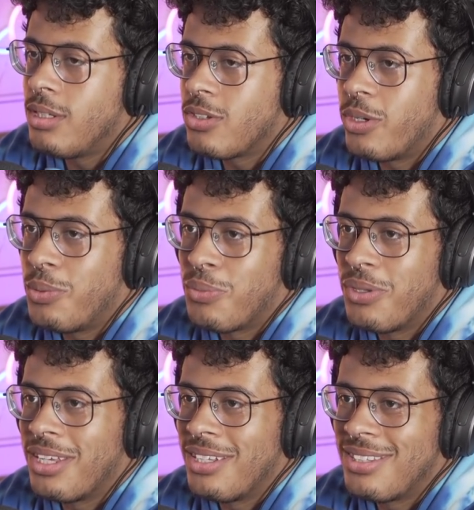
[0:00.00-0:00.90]
disagree with what
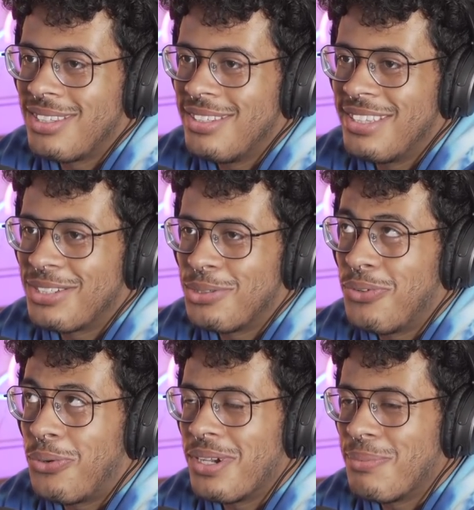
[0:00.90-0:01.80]
they like sort of
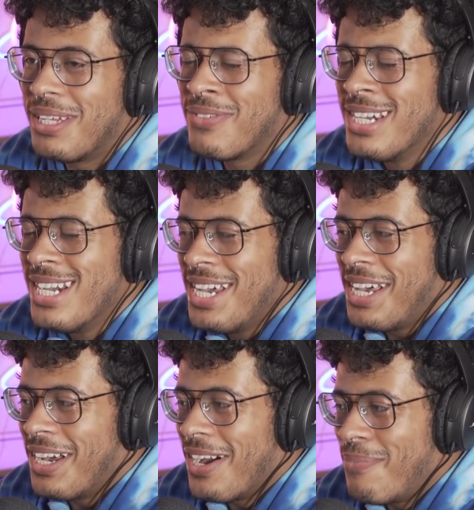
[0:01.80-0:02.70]
already believe.
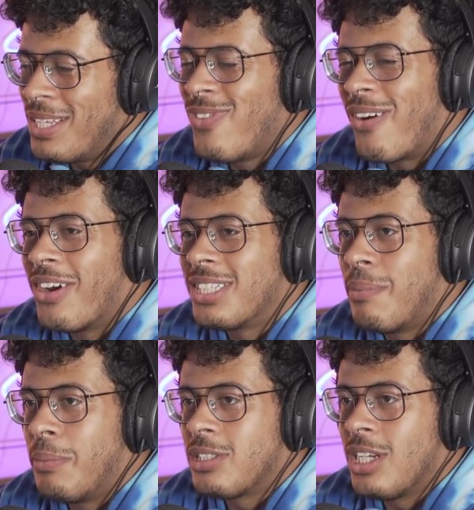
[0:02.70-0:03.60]
Um, it's very hard to get
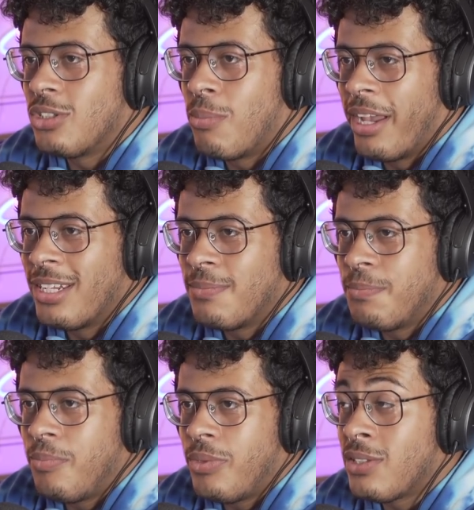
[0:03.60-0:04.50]
people to change their mind.
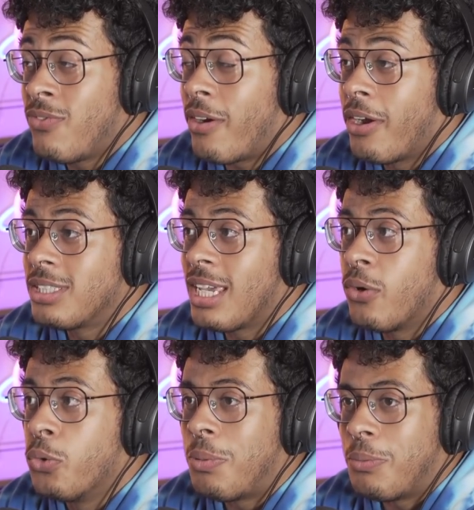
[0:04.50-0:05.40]
It's very hard to get
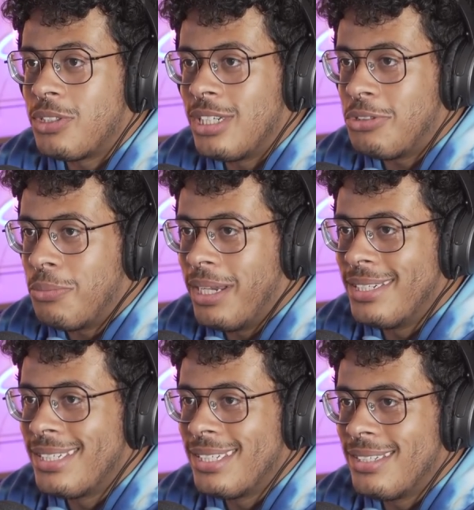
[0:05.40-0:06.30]
old people to change their
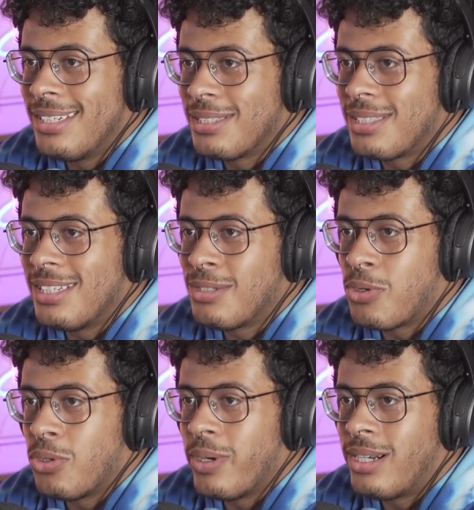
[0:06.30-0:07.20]
mind, as as we're
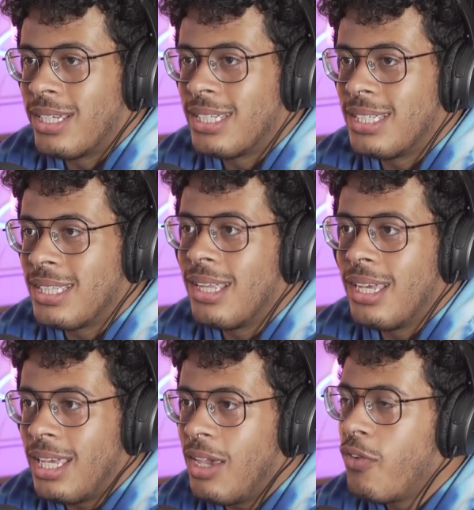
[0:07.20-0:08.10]
all aware. Like
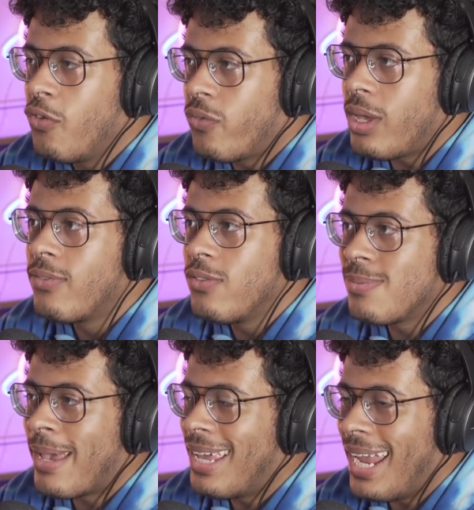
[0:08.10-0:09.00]
if you've if you've
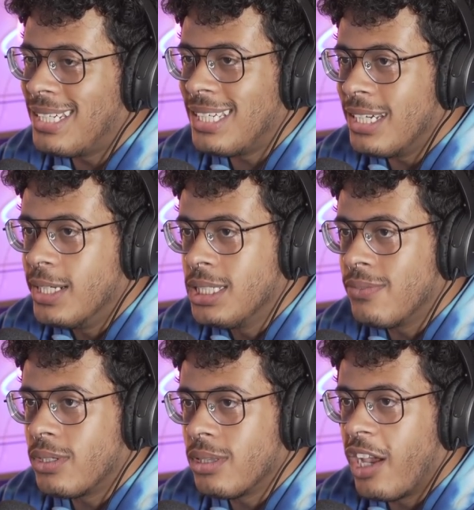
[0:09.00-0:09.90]
spent eighty years of
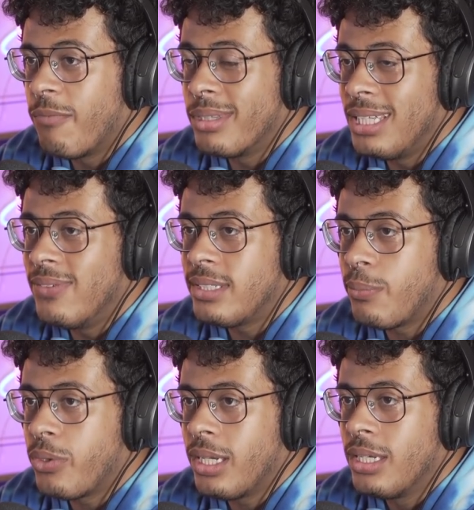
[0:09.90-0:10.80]
your life believing
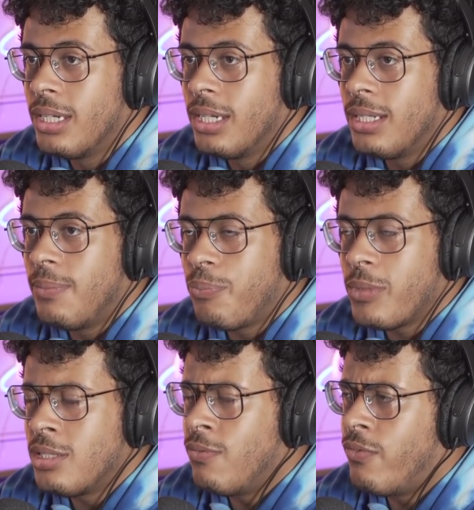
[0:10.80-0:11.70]
something,
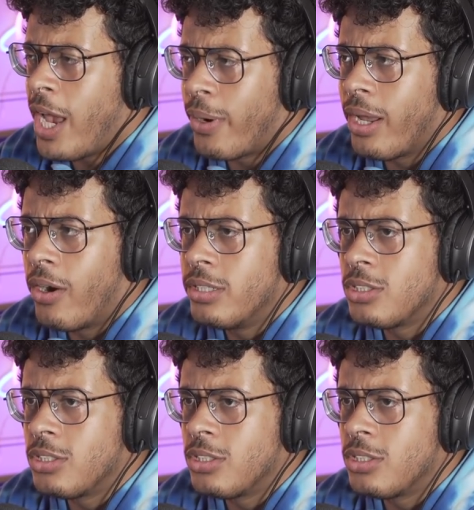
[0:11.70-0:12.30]
it's very hard